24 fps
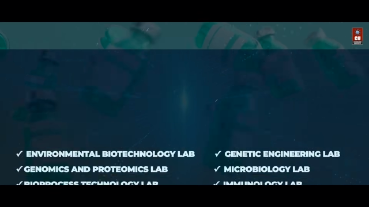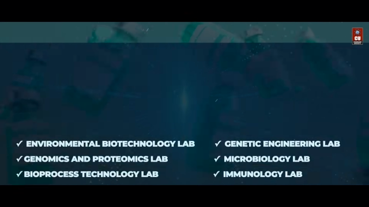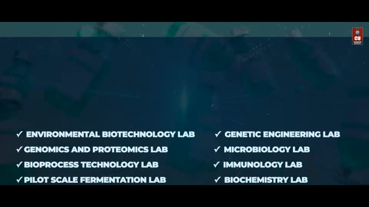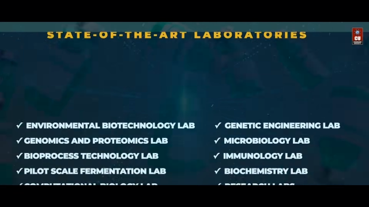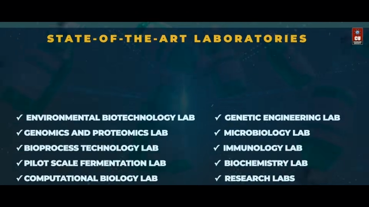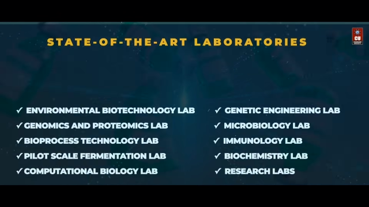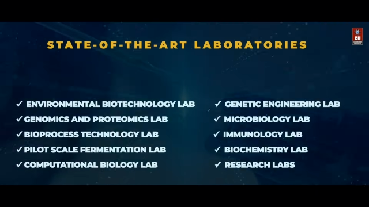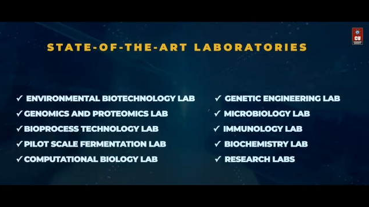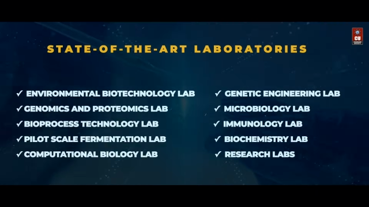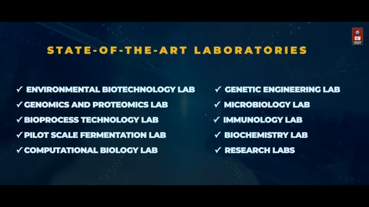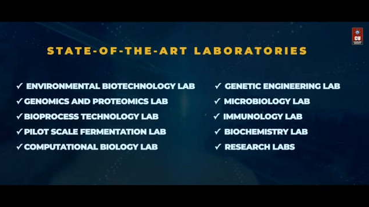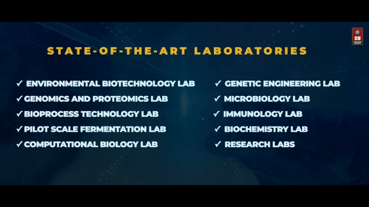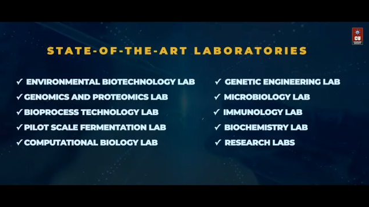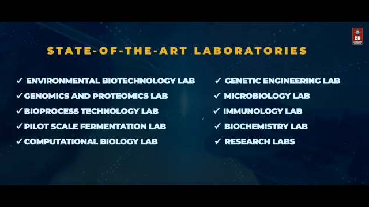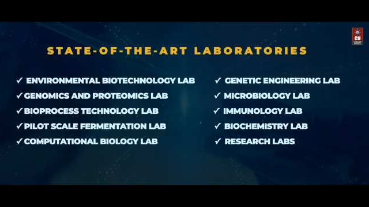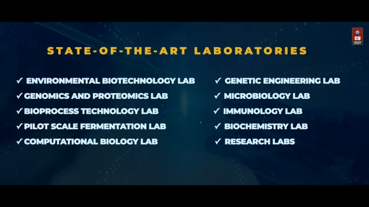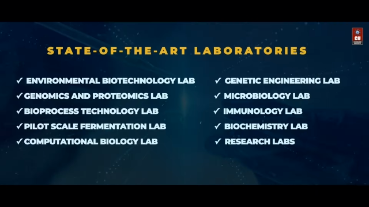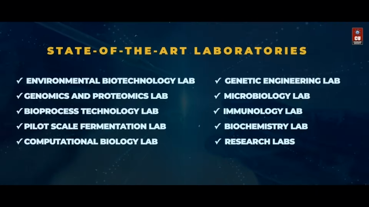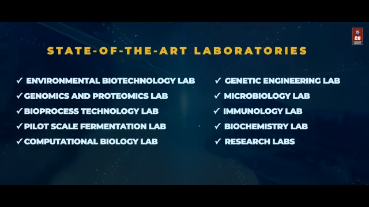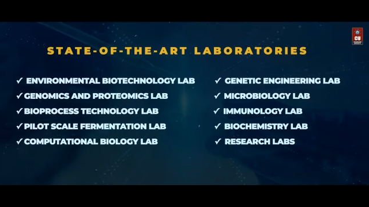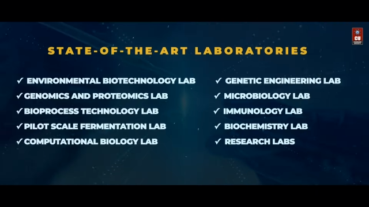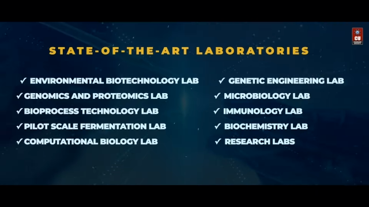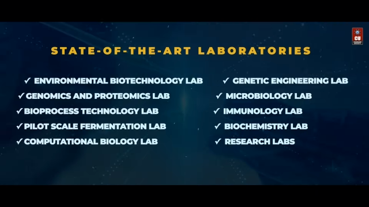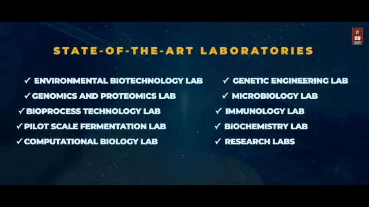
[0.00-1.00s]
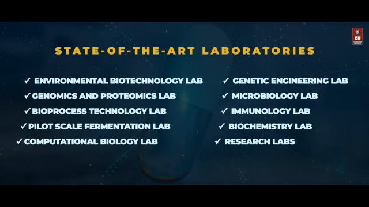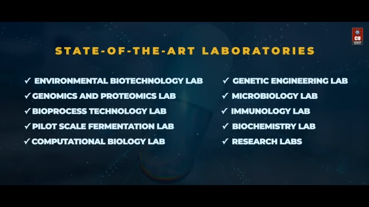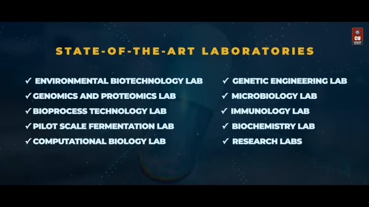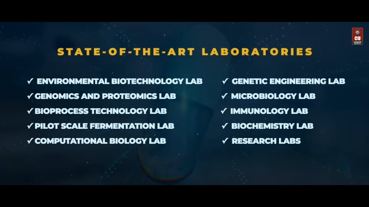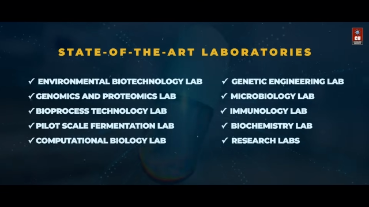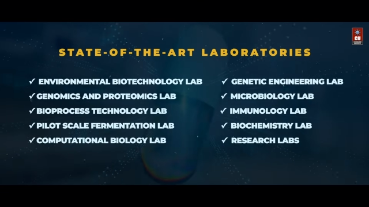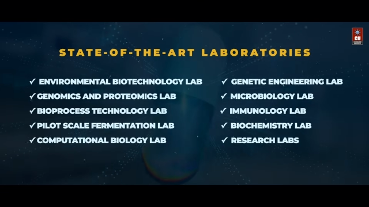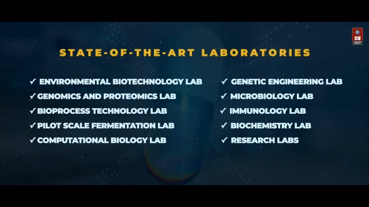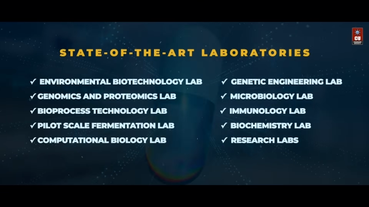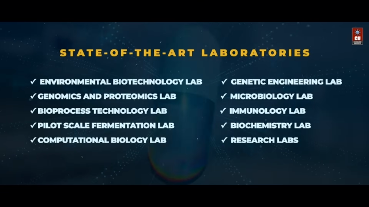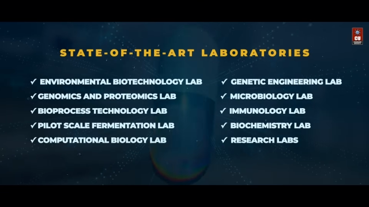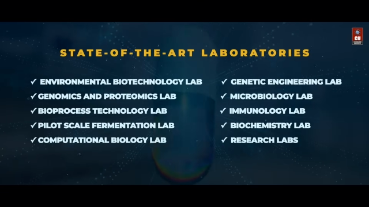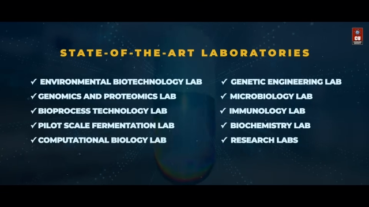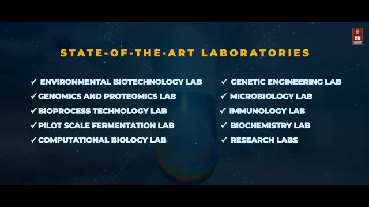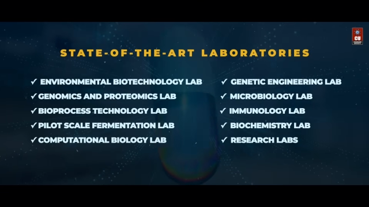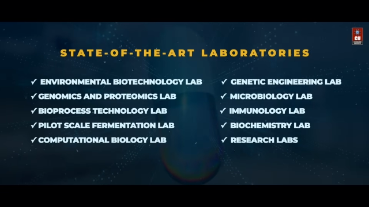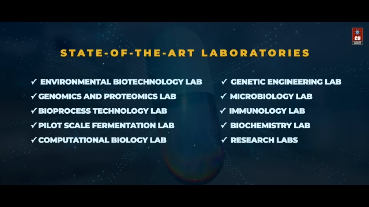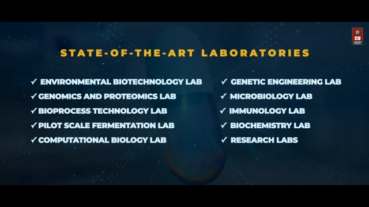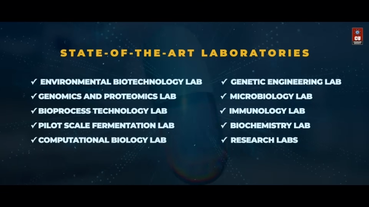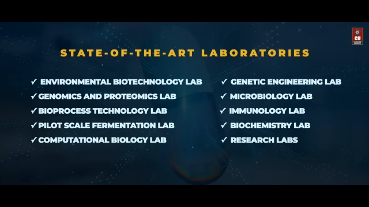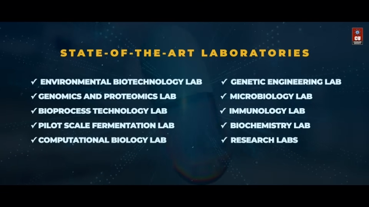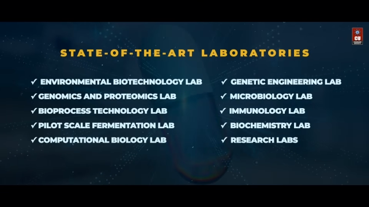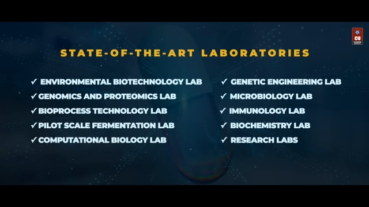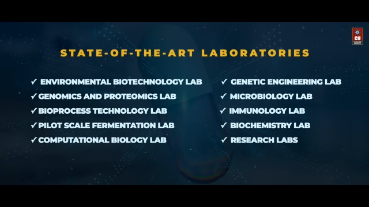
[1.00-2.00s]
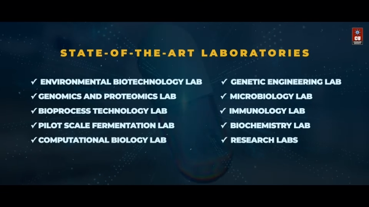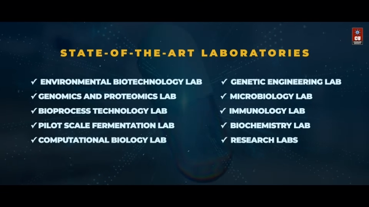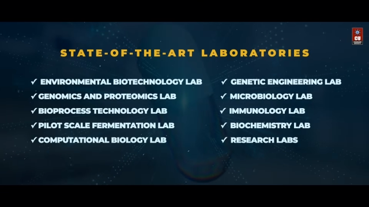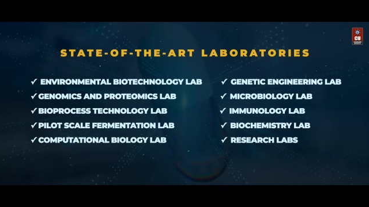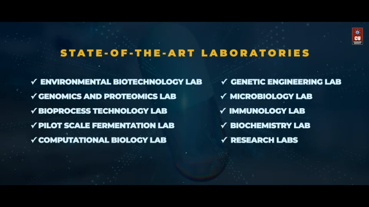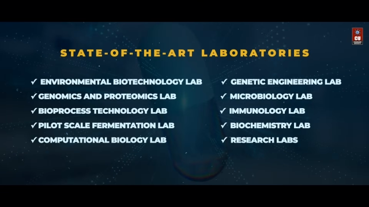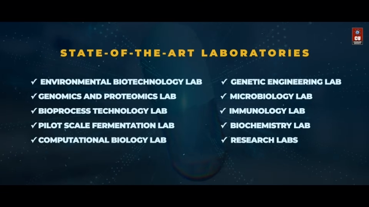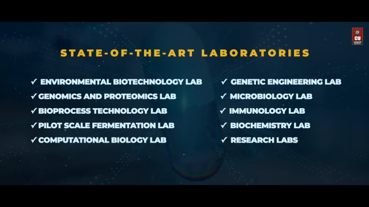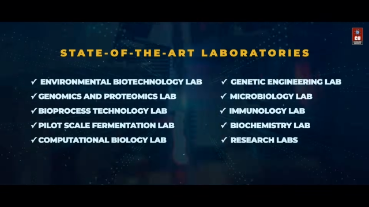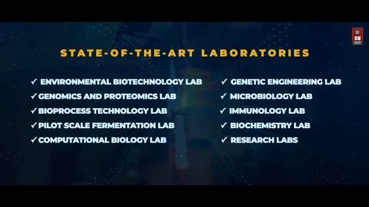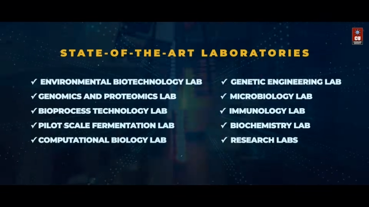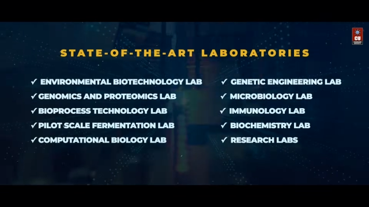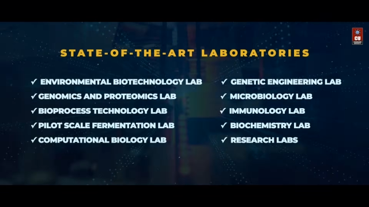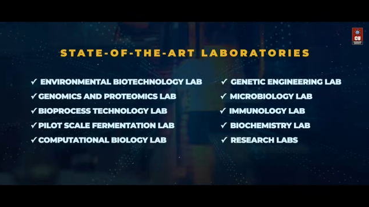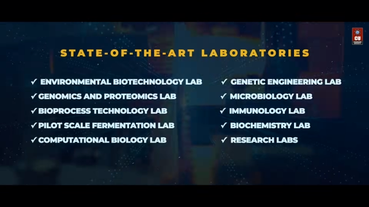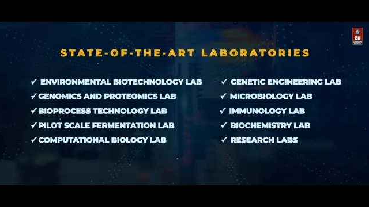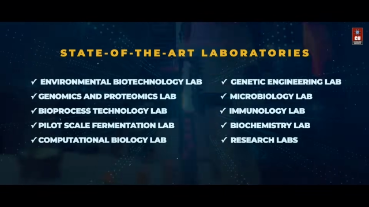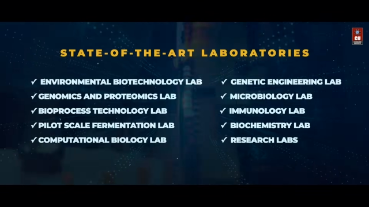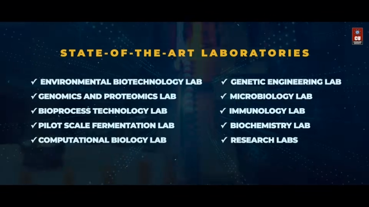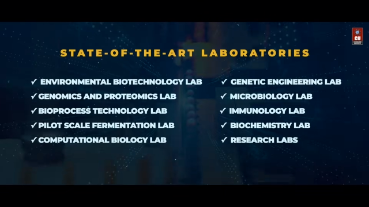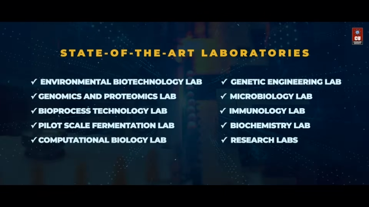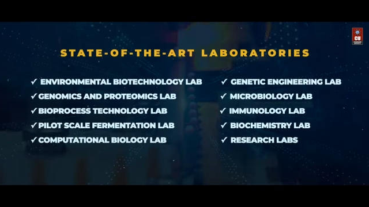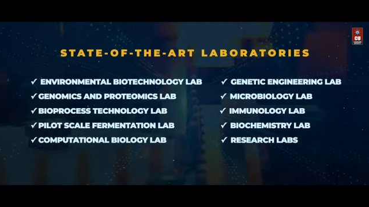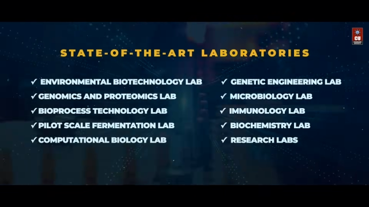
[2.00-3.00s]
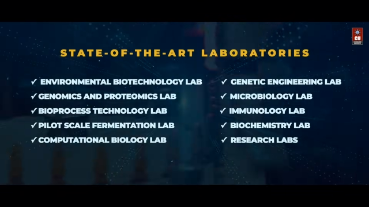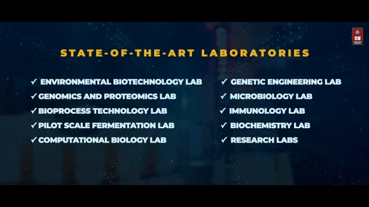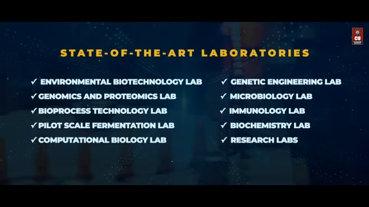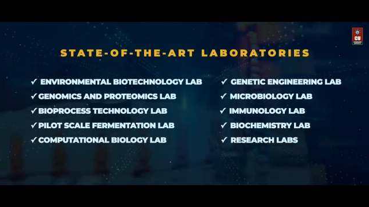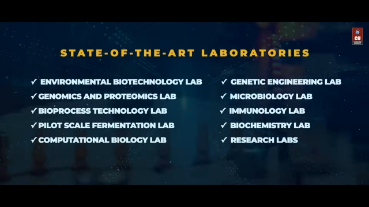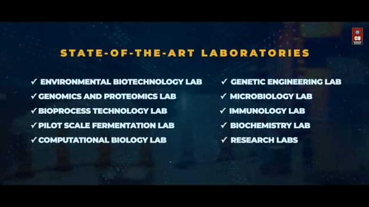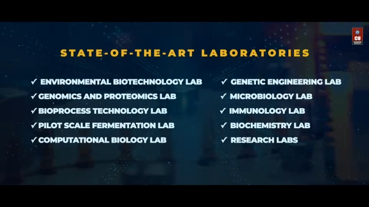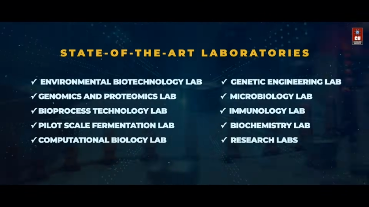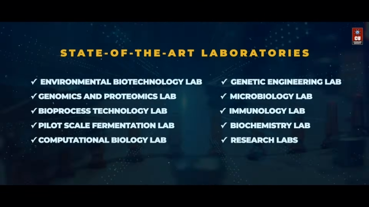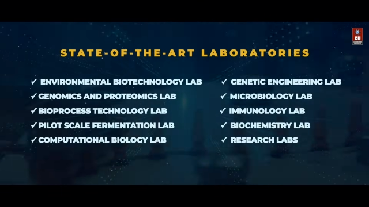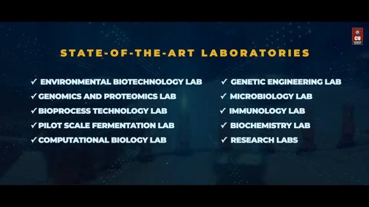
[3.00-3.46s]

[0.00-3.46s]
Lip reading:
No face is visible, so there are no lips to read.